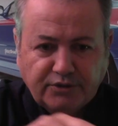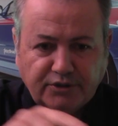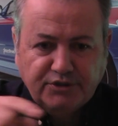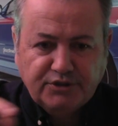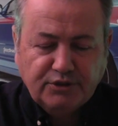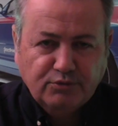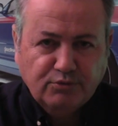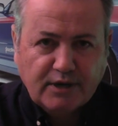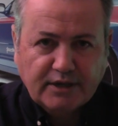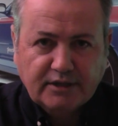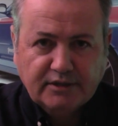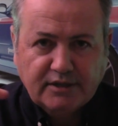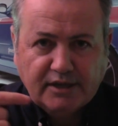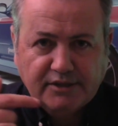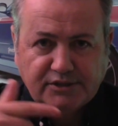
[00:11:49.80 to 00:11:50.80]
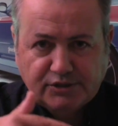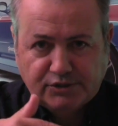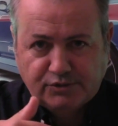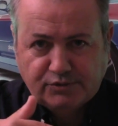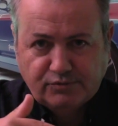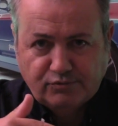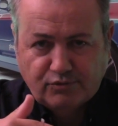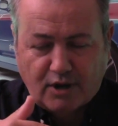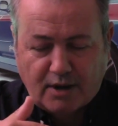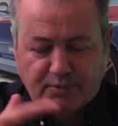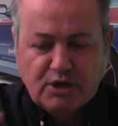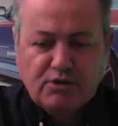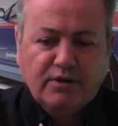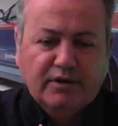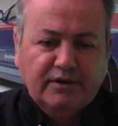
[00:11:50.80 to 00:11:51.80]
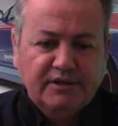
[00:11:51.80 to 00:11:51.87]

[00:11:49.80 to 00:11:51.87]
and the dude recognizes Rob Cohen.